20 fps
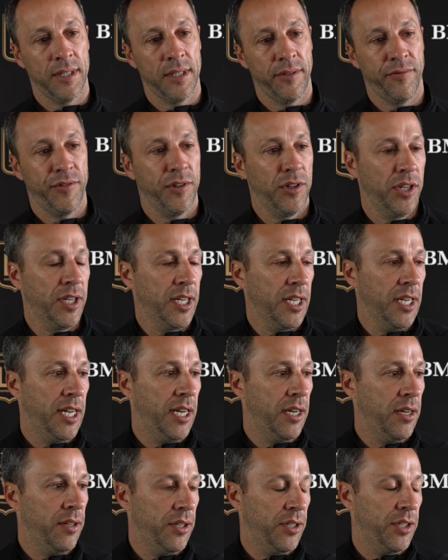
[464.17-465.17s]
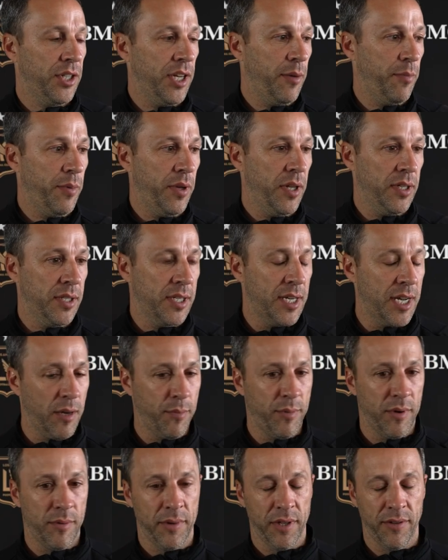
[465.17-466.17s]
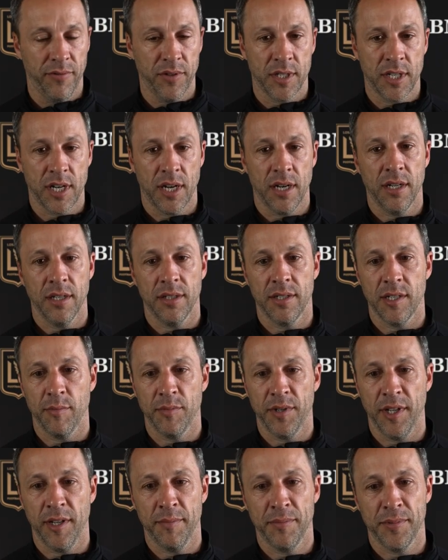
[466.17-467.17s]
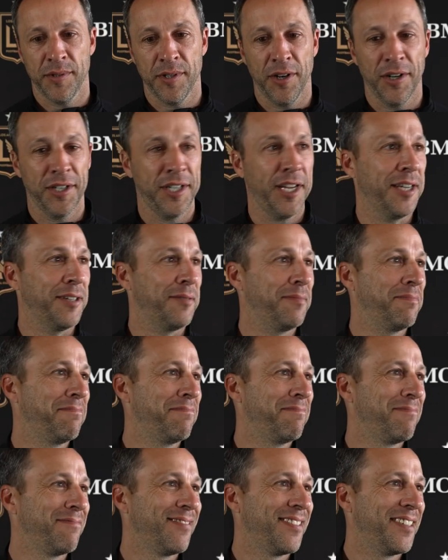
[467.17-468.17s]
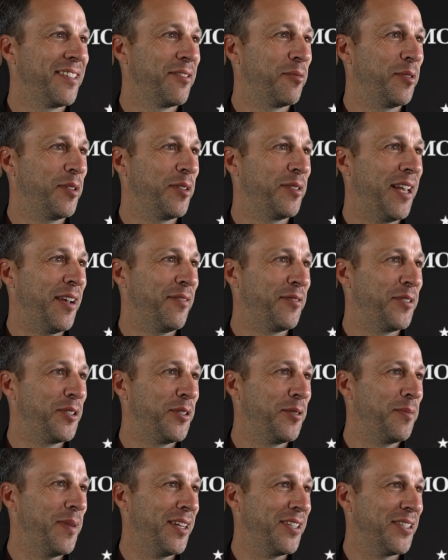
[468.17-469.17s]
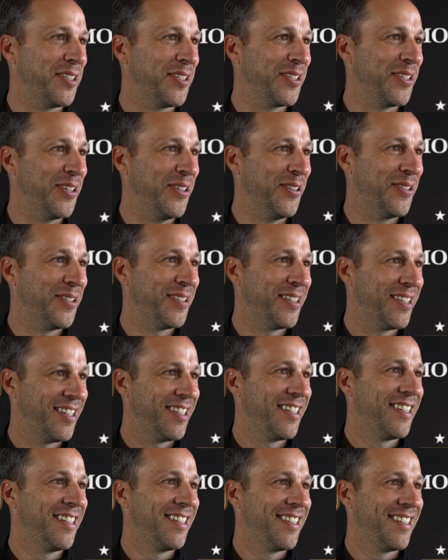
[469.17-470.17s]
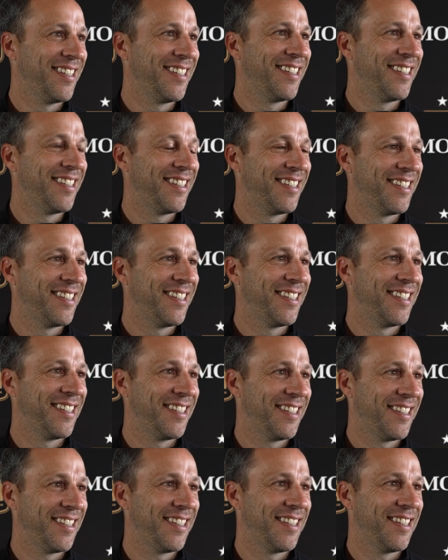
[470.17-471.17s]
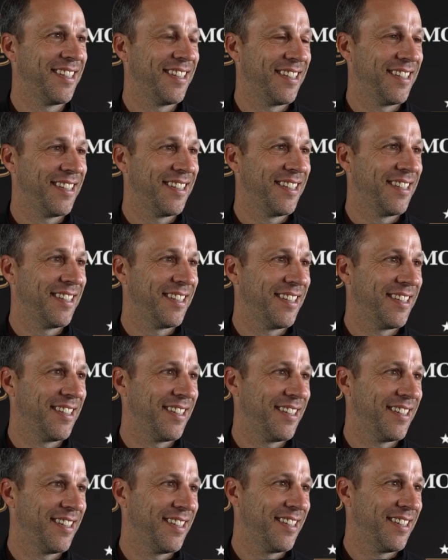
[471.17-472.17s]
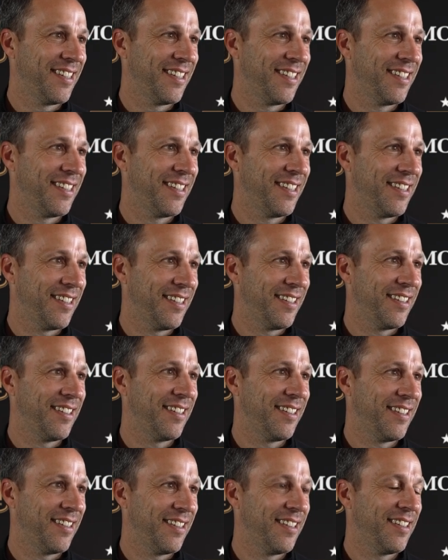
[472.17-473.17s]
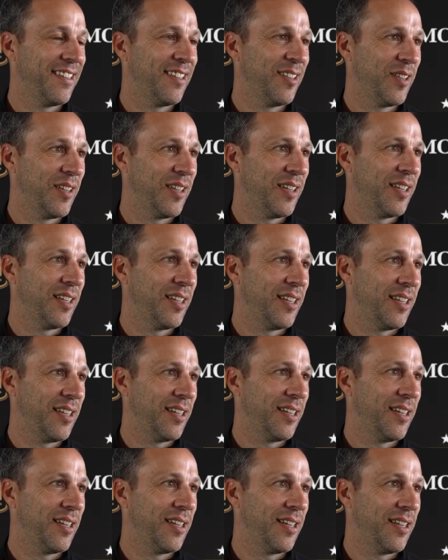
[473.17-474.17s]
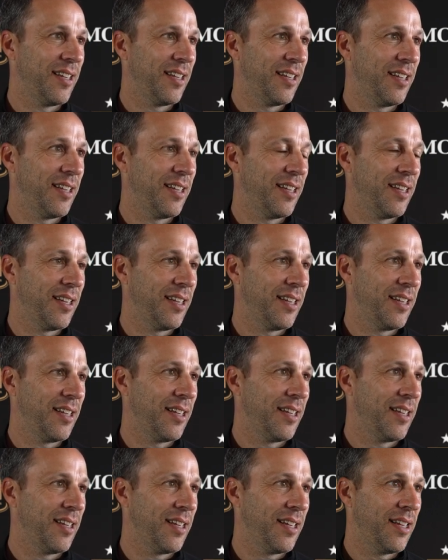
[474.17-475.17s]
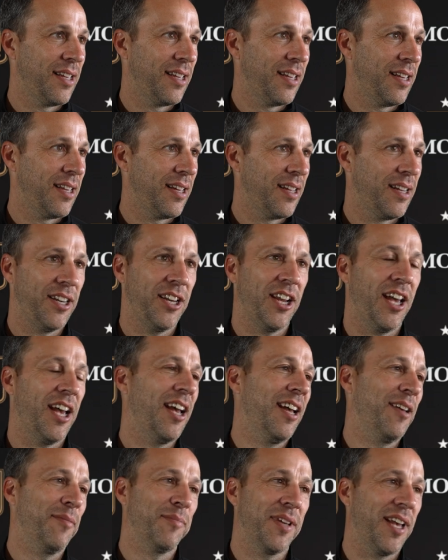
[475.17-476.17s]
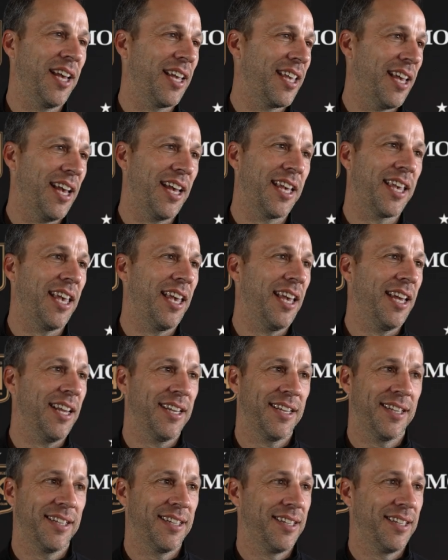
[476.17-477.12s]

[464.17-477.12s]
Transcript: if you look at now the Champions Cup, I believe it's called. Some teams are done with after two matches. So. So, you know, speaking of that, I have to ask you: Are you gonna wade into the U.S. Open Cup's controversy? I mean, uh, I, I can't.